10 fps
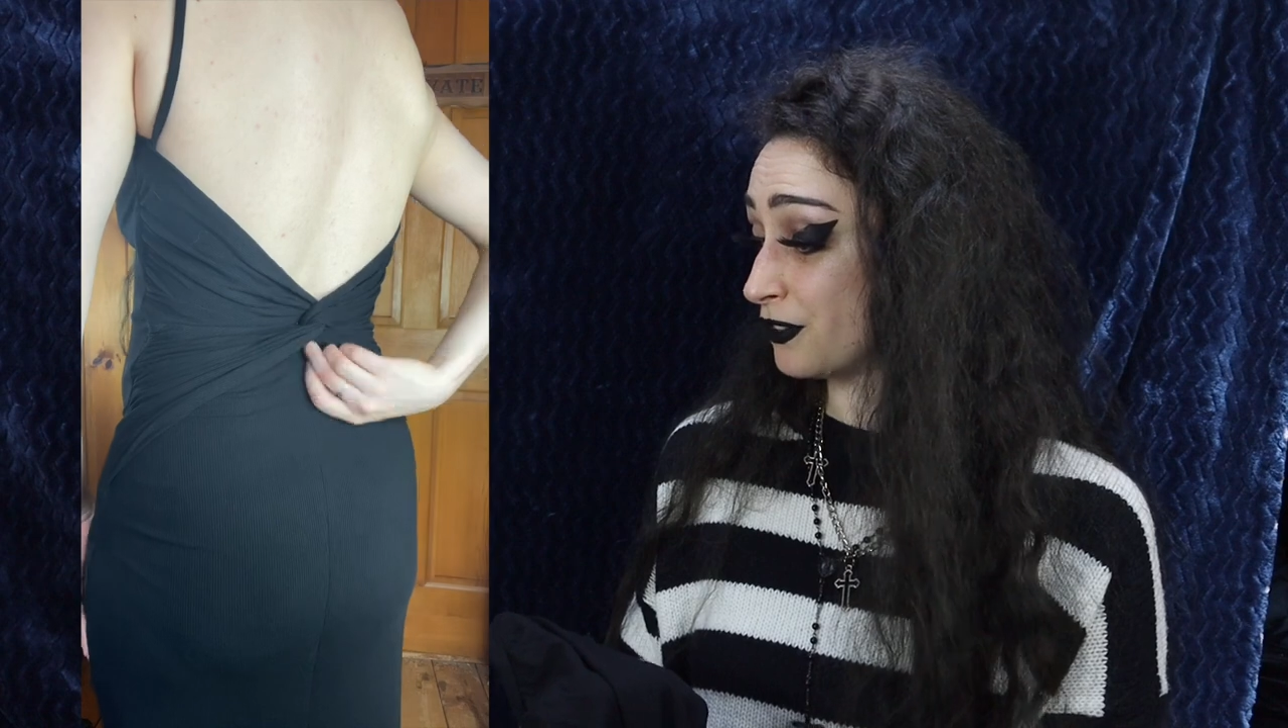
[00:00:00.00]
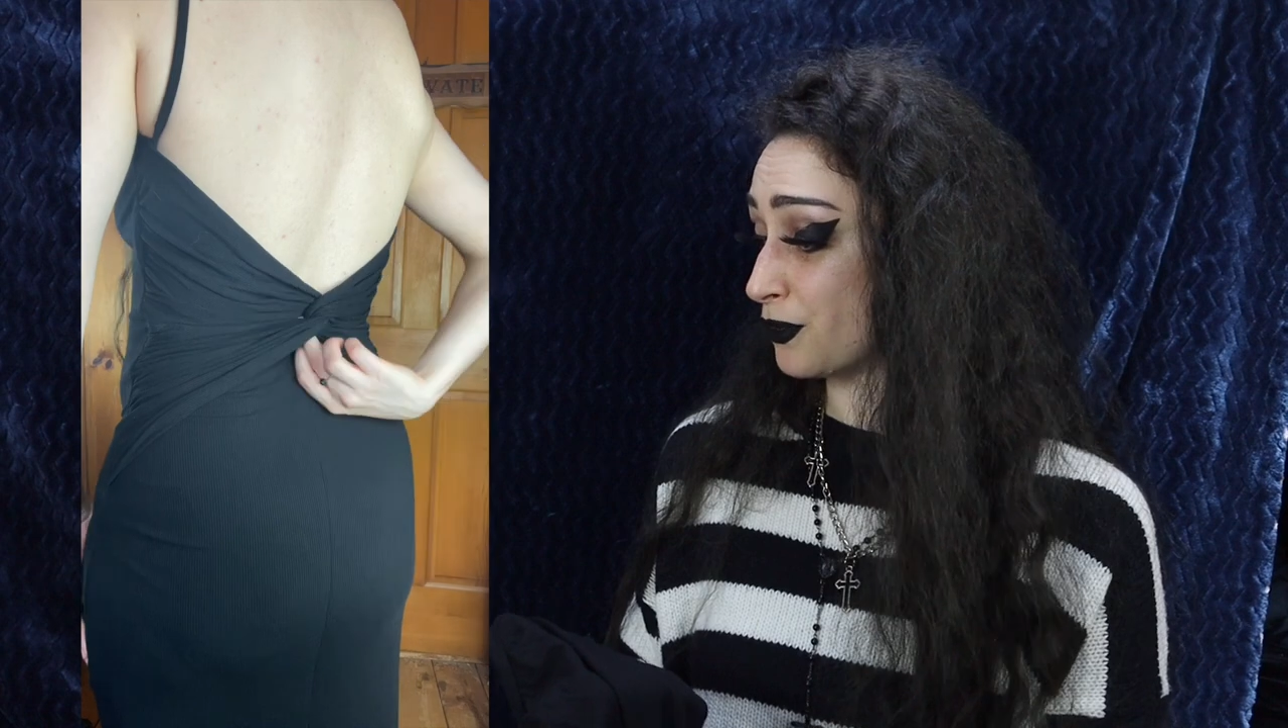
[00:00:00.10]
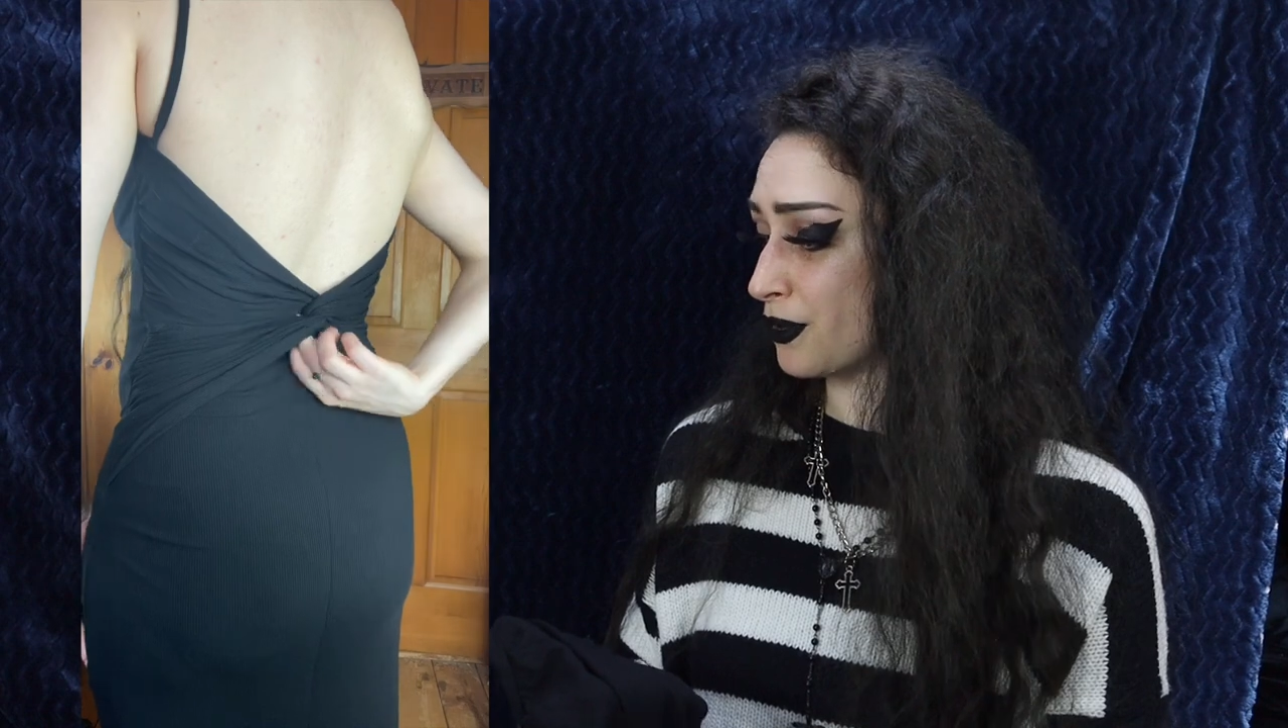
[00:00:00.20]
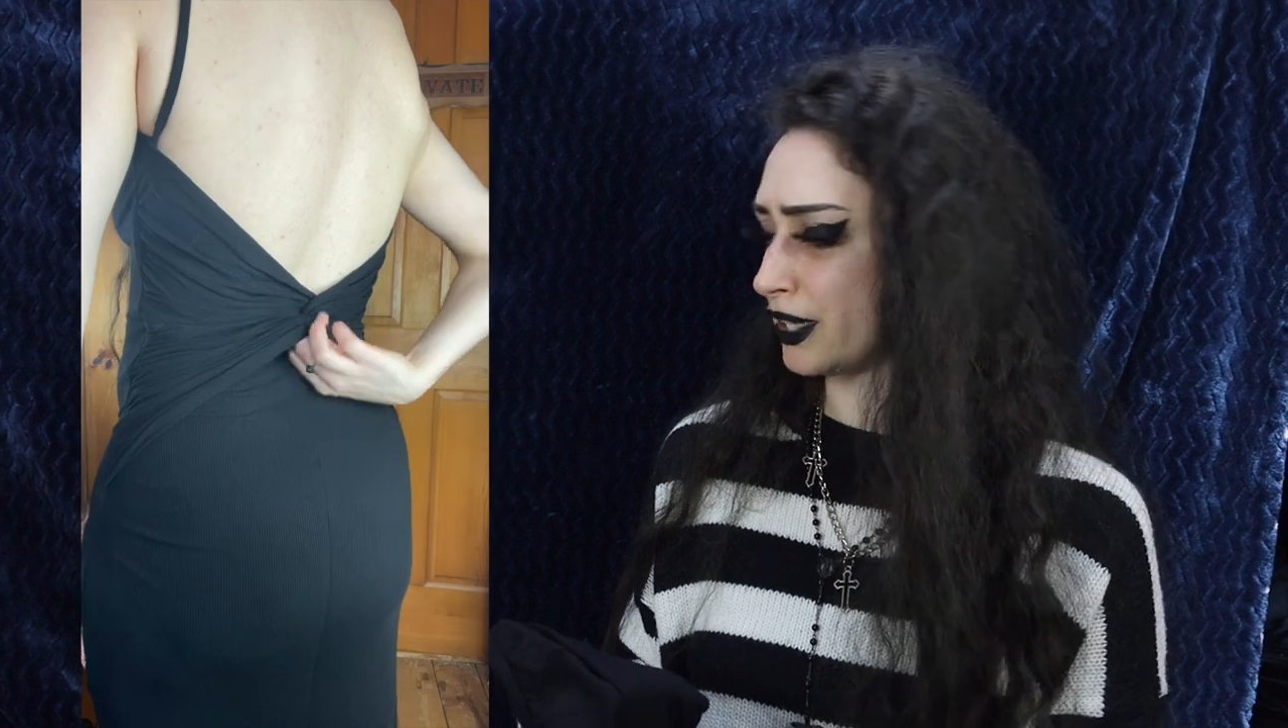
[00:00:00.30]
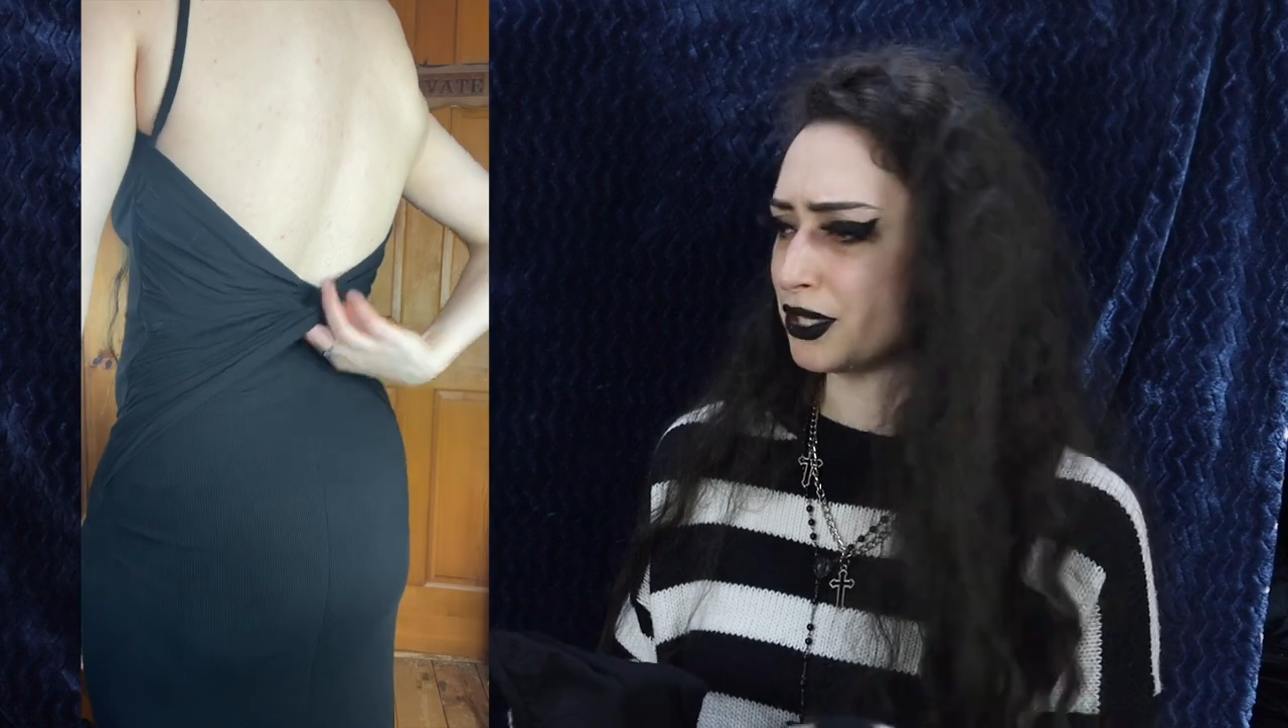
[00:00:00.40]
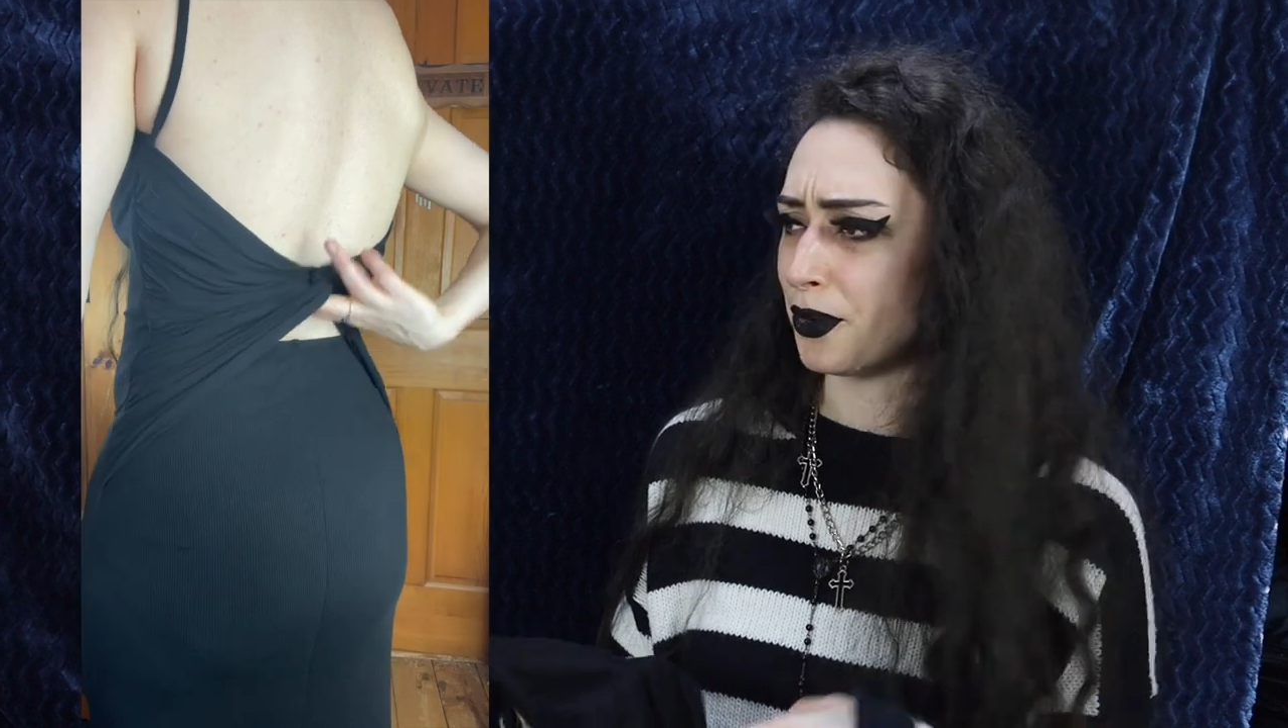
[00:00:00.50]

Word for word: for like